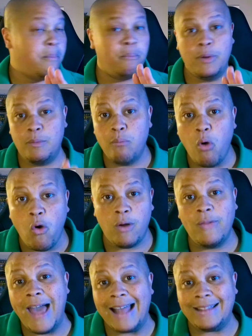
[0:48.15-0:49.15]
But more
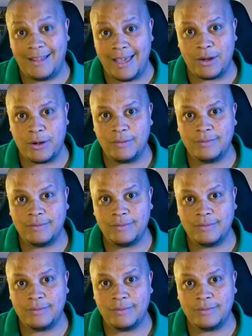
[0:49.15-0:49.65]
on that later.